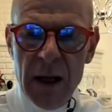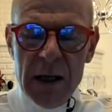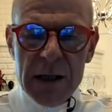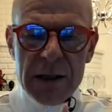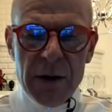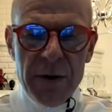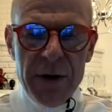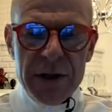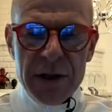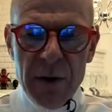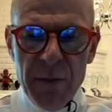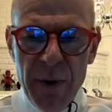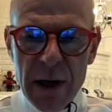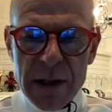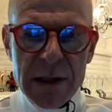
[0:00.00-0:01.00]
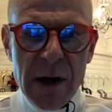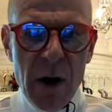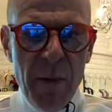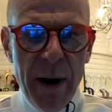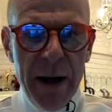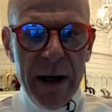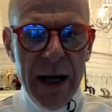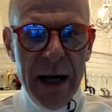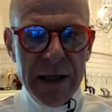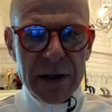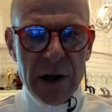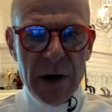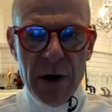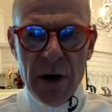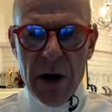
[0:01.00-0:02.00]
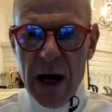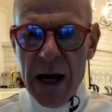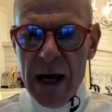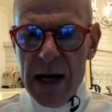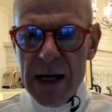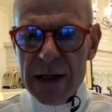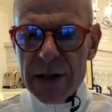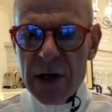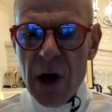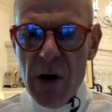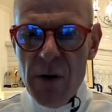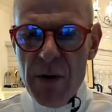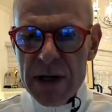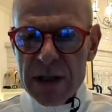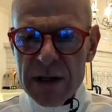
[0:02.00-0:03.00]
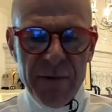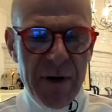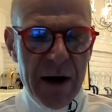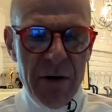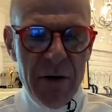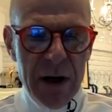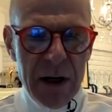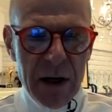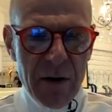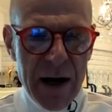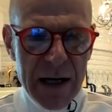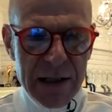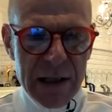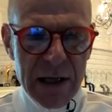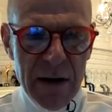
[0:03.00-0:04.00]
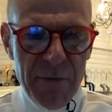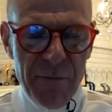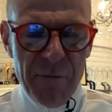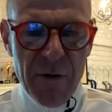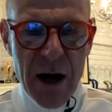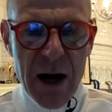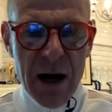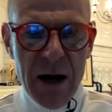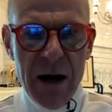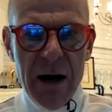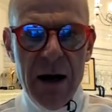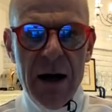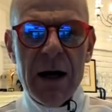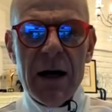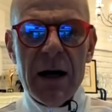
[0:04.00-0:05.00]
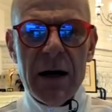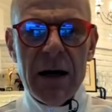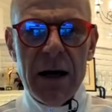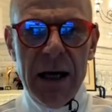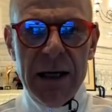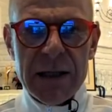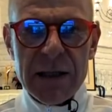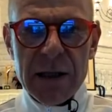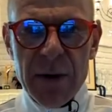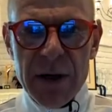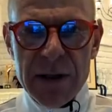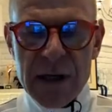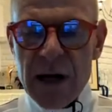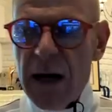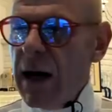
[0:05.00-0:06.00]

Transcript: So the cimbasso by nature is known as a very aggressive instrument.